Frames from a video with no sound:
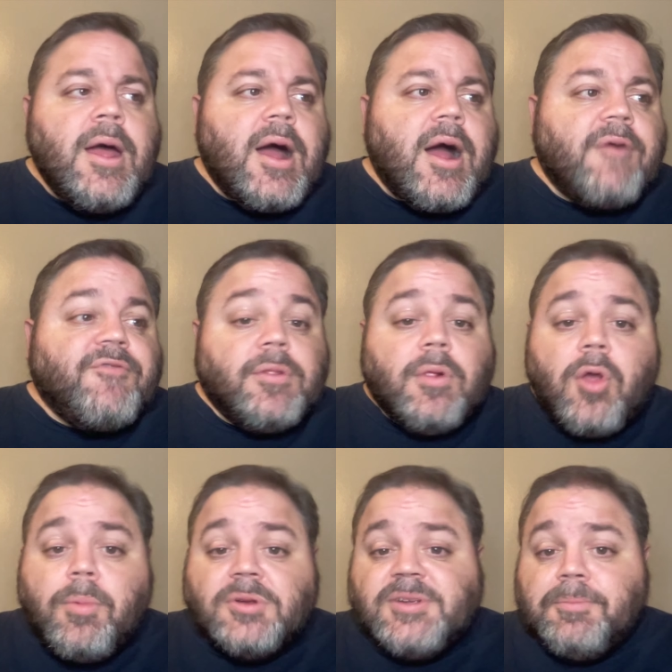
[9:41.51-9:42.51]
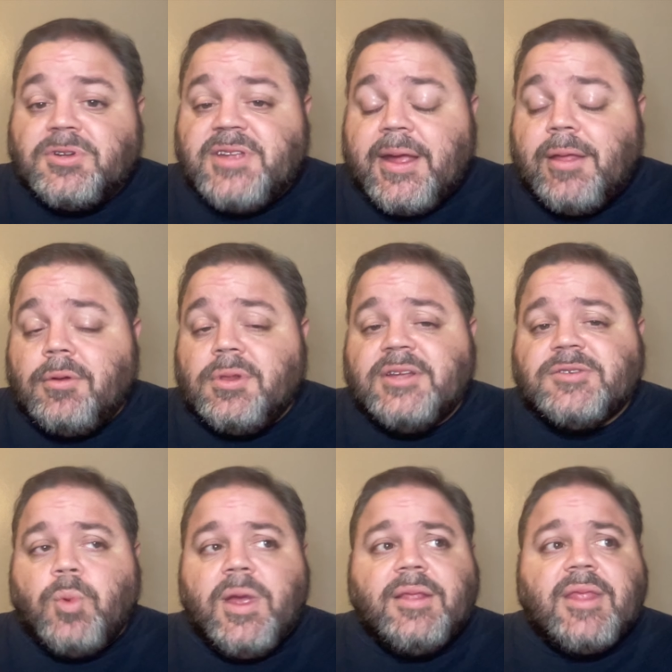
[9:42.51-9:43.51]
Uh, for the Lobos in particular
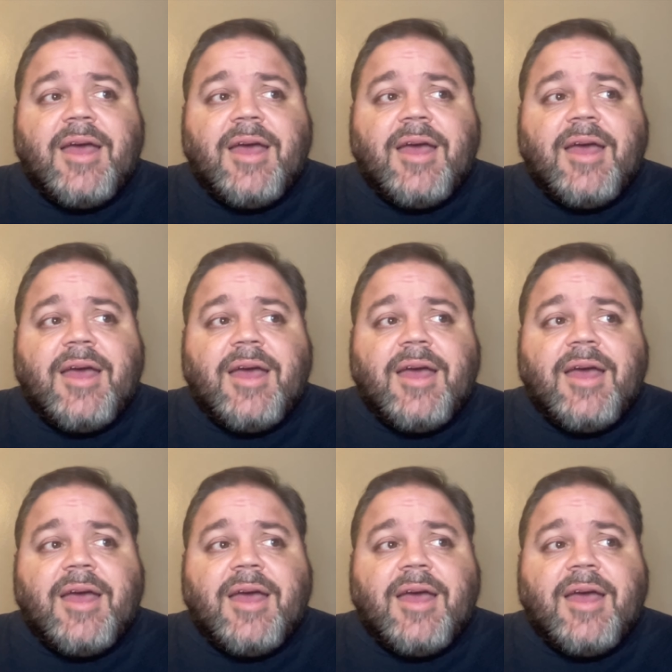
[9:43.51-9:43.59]
this week,